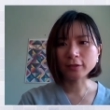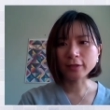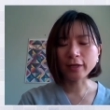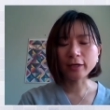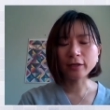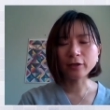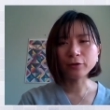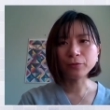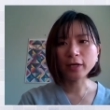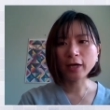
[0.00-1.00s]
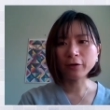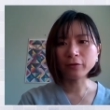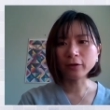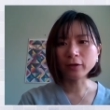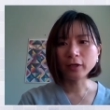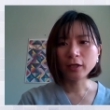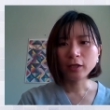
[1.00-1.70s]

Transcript: is that uh, we have a,